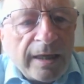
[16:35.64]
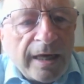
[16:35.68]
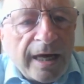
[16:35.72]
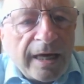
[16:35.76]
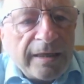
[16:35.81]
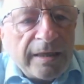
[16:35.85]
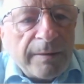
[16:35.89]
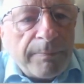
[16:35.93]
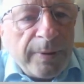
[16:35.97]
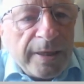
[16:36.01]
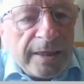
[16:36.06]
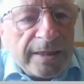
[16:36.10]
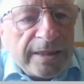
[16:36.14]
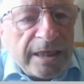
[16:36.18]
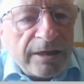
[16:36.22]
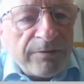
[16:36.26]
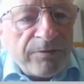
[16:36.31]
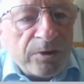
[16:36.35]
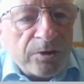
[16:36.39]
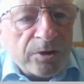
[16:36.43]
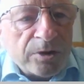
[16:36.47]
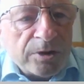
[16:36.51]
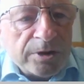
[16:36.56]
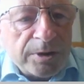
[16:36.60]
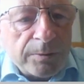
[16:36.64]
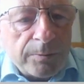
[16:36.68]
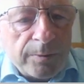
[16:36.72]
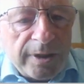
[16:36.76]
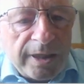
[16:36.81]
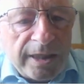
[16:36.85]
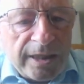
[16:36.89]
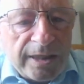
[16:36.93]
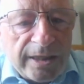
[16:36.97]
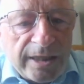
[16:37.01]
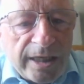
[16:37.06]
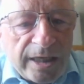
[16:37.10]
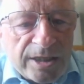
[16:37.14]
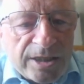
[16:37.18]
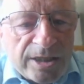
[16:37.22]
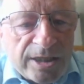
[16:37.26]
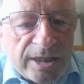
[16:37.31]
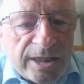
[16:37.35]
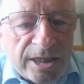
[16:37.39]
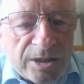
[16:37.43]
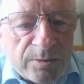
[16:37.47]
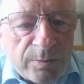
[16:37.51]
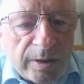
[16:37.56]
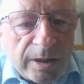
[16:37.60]
And the big difficulty with
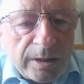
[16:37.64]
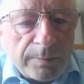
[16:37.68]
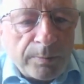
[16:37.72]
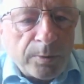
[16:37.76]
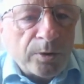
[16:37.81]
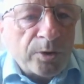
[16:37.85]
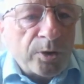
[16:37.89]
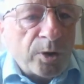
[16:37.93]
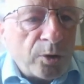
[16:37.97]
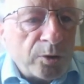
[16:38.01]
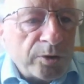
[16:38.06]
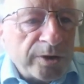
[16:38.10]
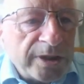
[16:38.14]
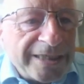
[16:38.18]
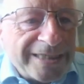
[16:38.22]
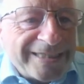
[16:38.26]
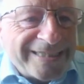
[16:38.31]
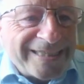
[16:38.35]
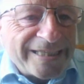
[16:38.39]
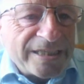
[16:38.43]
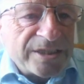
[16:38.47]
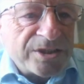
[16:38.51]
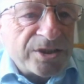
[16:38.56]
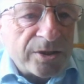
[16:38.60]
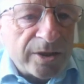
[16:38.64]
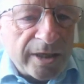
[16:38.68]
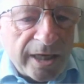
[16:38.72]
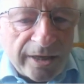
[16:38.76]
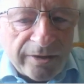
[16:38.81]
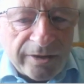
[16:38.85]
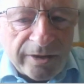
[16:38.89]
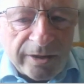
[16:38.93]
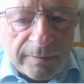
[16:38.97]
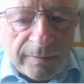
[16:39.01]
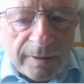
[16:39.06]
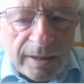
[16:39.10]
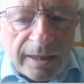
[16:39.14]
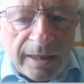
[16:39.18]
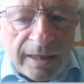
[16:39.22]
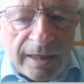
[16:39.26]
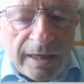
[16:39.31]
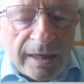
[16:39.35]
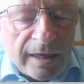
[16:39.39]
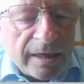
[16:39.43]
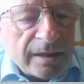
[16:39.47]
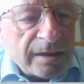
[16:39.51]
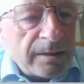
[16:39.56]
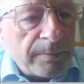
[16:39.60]
ADHD is when you put all these things together,
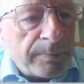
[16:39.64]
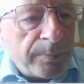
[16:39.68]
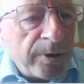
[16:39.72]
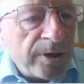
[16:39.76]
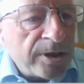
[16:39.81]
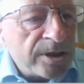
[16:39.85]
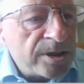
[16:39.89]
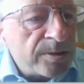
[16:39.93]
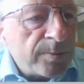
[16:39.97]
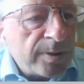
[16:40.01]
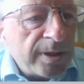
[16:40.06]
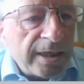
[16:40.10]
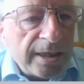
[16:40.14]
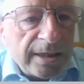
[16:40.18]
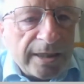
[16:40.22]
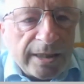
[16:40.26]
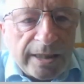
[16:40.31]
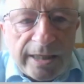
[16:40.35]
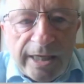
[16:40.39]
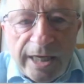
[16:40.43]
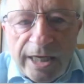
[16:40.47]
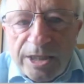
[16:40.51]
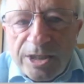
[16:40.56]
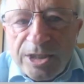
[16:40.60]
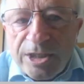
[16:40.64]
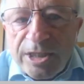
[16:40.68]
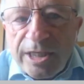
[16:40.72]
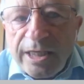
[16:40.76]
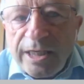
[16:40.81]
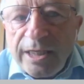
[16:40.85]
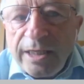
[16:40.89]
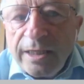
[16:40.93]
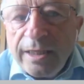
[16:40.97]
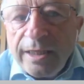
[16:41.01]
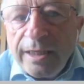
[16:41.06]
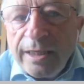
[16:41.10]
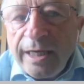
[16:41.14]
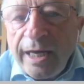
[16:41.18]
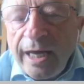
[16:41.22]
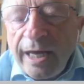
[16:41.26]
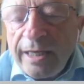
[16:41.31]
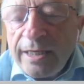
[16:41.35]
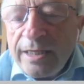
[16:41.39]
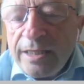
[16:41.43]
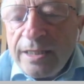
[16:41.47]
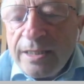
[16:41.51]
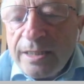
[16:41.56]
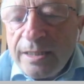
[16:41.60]
the person with ADHD
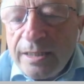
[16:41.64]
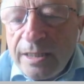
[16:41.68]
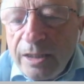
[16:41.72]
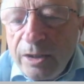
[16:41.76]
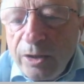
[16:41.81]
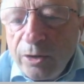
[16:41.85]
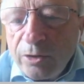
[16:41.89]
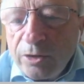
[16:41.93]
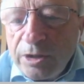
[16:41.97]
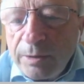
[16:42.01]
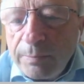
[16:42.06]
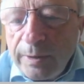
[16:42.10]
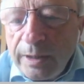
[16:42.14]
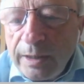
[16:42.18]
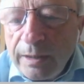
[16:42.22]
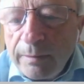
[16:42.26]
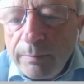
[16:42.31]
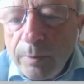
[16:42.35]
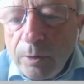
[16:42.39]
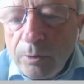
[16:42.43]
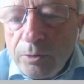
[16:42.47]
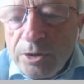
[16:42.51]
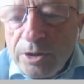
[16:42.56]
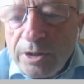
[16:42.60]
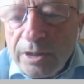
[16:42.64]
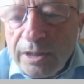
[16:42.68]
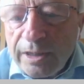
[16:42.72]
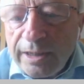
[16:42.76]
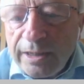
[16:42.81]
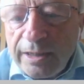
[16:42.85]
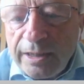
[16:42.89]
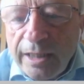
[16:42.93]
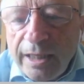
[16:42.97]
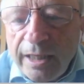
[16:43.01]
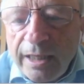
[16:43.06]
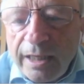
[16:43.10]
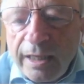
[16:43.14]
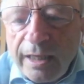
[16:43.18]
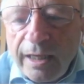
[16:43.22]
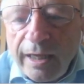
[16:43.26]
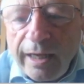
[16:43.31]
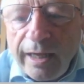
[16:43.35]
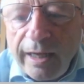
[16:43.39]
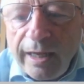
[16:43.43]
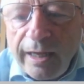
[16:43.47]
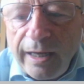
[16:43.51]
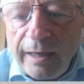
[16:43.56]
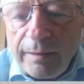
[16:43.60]
can look to be emotionally
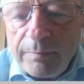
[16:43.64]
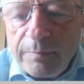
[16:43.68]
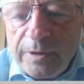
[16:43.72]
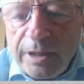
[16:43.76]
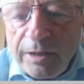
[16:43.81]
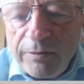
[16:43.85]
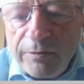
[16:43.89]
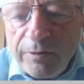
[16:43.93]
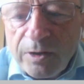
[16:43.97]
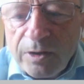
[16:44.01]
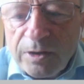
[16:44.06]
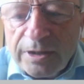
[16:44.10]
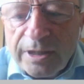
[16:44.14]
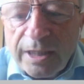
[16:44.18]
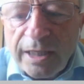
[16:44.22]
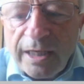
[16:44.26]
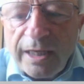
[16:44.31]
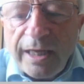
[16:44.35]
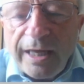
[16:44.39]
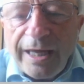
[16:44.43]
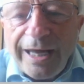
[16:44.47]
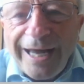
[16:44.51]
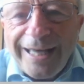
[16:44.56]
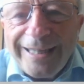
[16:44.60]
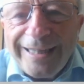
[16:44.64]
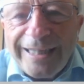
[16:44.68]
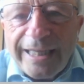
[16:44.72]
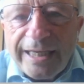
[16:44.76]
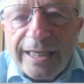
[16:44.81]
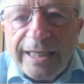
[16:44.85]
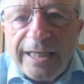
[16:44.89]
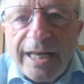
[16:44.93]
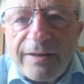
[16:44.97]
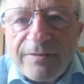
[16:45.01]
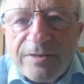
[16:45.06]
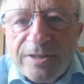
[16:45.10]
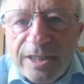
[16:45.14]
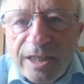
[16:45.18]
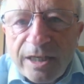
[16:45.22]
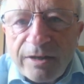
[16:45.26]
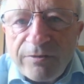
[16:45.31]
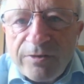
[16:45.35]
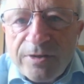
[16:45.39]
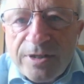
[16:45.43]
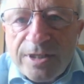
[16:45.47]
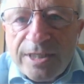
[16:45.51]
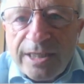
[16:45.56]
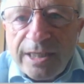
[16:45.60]
difficult, and they can have
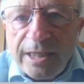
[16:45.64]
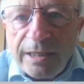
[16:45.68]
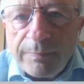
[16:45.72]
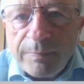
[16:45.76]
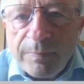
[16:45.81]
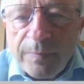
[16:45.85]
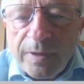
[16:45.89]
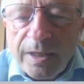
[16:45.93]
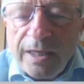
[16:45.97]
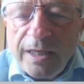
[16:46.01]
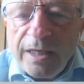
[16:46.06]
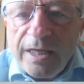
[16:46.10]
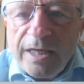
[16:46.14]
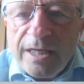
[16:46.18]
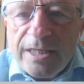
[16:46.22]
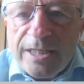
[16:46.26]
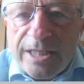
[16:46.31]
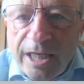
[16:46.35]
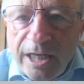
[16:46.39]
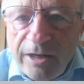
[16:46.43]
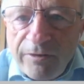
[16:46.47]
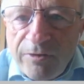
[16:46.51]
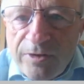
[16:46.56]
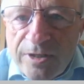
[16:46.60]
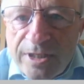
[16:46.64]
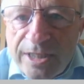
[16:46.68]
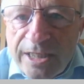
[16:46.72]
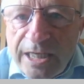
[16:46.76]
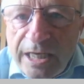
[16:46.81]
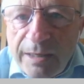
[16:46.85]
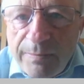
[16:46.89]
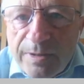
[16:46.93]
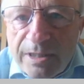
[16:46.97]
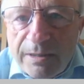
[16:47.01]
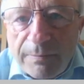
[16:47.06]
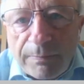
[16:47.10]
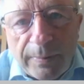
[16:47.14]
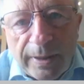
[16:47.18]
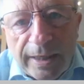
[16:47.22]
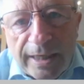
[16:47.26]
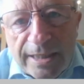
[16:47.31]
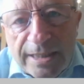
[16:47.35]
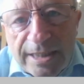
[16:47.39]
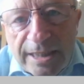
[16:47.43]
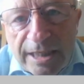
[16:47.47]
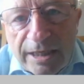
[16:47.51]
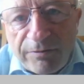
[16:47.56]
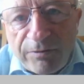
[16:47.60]
self-esteem. Self-esteem is the
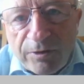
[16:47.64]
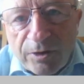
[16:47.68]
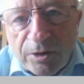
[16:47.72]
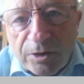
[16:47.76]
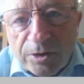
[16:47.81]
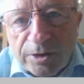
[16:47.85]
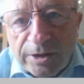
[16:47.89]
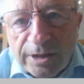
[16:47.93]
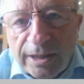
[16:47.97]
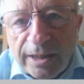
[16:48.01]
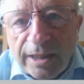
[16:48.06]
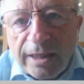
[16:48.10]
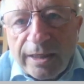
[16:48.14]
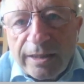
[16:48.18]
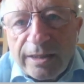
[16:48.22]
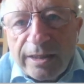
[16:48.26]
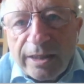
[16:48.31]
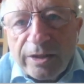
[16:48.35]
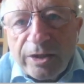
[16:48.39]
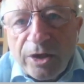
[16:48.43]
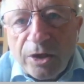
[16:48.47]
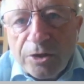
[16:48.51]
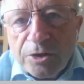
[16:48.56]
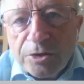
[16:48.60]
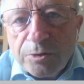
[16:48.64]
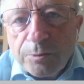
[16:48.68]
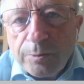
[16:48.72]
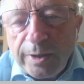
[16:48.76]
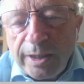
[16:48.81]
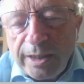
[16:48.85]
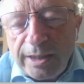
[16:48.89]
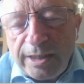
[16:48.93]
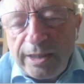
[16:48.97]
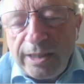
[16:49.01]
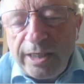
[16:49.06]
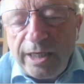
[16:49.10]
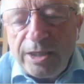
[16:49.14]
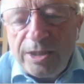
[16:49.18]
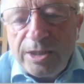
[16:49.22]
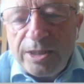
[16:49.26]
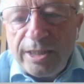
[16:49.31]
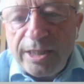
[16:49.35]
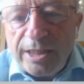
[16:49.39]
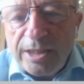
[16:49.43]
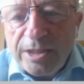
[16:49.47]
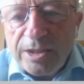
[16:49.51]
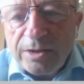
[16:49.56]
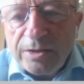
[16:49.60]
biggest difficulty that goes with
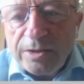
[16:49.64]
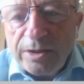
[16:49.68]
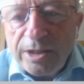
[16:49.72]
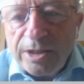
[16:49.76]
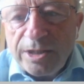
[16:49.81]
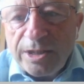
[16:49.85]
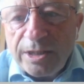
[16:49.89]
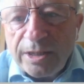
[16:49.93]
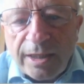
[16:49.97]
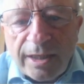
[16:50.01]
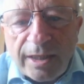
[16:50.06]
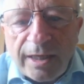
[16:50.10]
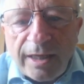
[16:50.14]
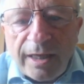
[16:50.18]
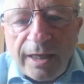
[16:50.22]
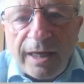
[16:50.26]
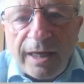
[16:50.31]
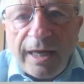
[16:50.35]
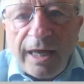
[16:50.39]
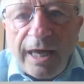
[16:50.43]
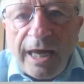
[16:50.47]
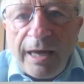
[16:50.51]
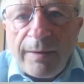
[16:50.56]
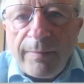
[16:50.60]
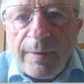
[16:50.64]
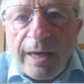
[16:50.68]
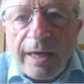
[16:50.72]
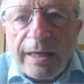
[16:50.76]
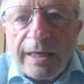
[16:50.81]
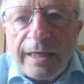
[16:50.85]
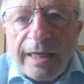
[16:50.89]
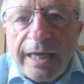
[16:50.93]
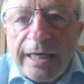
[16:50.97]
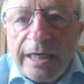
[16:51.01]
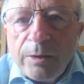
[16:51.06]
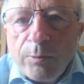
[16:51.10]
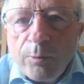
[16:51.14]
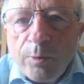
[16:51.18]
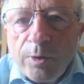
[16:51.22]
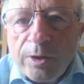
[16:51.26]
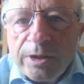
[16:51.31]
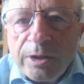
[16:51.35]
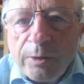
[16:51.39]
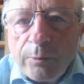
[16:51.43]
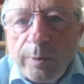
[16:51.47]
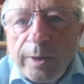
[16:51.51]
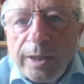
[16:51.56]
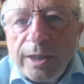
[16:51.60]
ADHD as a condition. And any
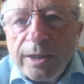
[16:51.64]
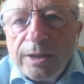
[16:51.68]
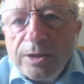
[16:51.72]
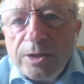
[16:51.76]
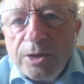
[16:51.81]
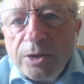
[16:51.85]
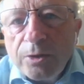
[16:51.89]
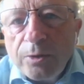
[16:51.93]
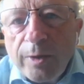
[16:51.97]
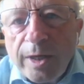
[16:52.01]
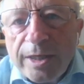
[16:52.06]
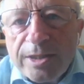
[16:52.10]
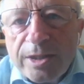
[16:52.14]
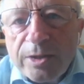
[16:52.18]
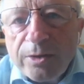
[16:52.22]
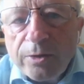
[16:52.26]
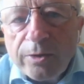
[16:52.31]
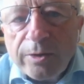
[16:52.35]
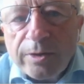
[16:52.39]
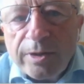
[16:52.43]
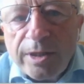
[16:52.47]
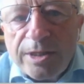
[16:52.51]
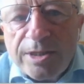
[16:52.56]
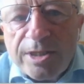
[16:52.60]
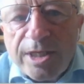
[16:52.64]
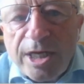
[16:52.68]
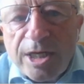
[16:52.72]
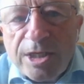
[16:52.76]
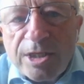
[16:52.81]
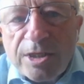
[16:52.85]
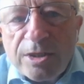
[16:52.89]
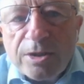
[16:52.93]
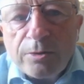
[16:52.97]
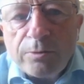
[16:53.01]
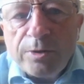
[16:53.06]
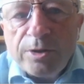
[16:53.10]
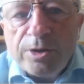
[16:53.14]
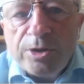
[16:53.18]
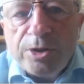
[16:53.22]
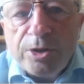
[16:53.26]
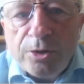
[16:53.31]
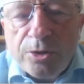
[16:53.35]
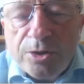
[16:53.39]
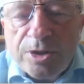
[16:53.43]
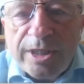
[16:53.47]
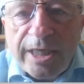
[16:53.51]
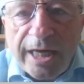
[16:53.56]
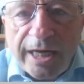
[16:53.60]
work that we can do as an organisation to
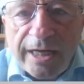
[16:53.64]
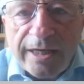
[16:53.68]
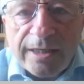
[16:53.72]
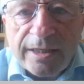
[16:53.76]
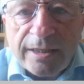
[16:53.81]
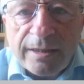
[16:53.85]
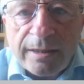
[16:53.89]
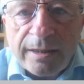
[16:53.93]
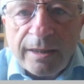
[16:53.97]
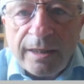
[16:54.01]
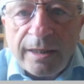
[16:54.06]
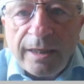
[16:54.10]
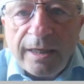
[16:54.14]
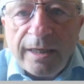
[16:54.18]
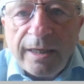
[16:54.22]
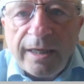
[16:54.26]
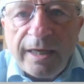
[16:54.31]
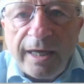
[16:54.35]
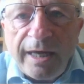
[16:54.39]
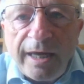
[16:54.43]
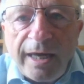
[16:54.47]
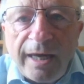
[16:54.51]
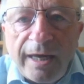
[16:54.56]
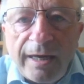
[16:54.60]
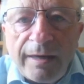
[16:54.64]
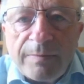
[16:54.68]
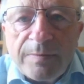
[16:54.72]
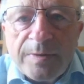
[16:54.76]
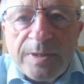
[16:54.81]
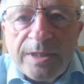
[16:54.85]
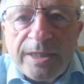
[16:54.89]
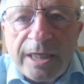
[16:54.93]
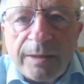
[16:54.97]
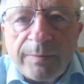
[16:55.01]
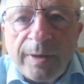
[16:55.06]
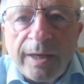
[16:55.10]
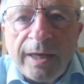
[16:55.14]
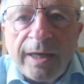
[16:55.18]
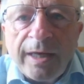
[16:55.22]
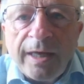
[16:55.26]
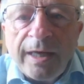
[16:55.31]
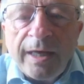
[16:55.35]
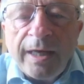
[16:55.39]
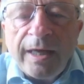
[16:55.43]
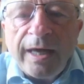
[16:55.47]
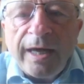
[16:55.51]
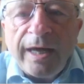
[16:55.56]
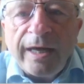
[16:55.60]
reduce that stigma
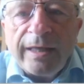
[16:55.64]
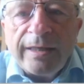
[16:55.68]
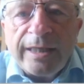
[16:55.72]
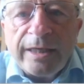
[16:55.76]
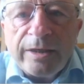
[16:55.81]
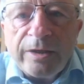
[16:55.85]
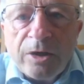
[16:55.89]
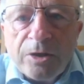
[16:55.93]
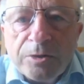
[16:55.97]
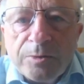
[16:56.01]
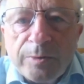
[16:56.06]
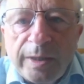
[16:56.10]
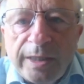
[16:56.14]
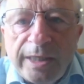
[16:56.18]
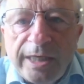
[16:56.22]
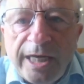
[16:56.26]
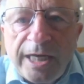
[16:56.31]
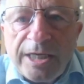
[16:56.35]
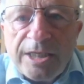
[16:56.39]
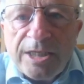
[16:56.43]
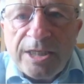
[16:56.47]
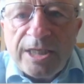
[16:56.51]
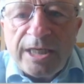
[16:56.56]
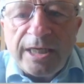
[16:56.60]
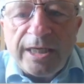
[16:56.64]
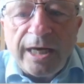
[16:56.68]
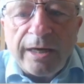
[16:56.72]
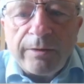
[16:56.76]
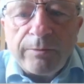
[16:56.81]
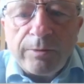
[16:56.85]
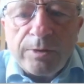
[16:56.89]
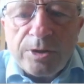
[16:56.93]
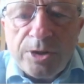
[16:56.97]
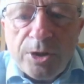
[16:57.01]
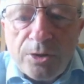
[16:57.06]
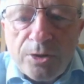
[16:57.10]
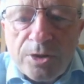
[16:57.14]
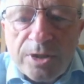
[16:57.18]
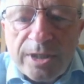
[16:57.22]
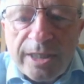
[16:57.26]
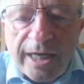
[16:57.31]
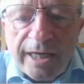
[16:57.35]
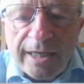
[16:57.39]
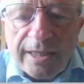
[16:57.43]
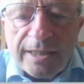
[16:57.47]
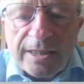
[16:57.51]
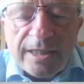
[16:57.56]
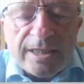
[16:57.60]
that goes with ADHD and reduce
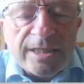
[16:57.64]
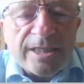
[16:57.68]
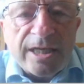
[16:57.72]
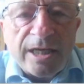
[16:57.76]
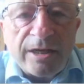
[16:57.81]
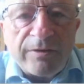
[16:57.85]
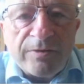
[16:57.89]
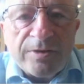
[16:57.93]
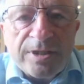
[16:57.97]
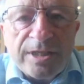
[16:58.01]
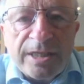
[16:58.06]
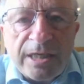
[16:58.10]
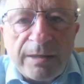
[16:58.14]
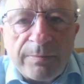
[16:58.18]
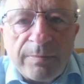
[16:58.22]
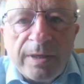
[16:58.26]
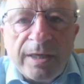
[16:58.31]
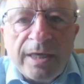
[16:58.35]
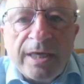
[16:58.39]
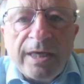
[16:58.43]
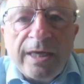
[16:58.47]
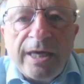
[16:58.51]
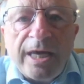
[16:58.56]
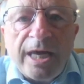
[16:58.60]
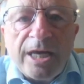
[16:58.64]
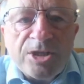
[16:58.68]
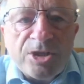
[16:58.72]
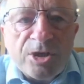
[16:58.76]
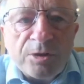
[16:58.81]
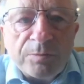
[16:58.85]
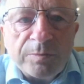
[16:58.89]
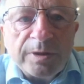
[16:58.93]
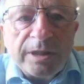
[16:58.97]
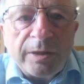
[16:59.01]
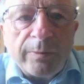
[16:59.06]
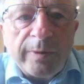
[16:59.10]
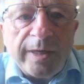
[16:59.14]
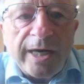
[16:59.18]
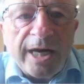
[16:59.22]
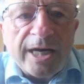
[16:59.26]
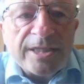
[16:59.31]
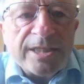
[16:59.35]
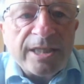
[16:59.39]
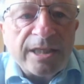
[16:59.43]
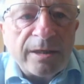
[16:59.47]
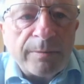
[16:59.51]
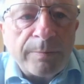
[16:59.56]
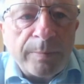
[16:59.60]
that self-esteem is something that we
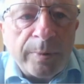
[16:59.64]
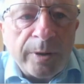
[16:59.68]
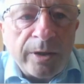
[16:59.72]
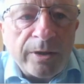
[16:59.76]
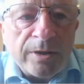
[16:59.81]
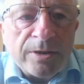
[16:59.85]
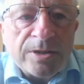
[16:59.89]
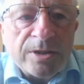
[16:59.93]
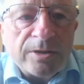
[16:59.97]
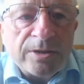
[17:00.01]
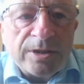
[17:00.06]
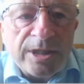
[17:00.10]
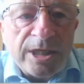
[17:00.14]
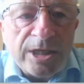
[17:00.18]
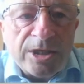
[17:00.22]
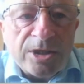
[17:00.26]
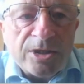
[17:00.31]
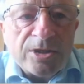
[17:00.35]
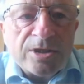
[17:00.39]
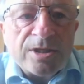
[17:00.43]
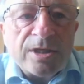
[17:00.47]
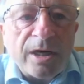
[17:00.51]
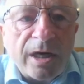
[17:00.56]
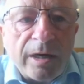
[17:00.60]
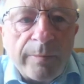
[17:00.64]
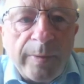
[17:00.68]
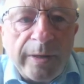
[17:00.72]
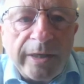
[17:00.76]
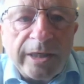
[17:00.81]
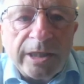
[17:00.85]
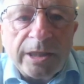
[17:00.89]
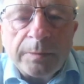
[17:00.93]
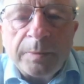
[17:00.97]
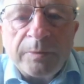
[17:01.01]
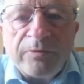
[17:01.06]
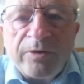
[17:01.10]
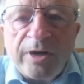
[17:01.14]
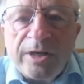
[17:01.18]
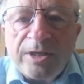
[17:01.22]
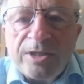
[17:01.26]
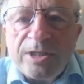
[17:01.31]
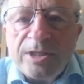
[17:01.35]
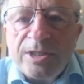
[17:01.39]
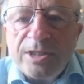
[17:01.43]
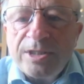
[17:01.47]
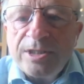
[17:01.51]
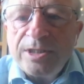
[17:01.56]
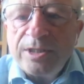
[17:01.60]
ask either parents or teachers or medical
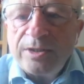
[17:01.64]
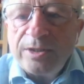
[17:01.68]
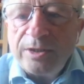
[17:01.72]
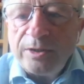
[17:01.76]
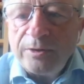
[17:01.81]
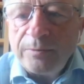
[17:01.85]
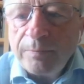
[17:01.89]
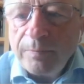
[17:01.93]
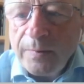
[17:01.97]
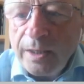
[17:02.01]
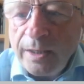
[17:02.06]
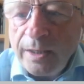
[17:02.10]
professionals to do.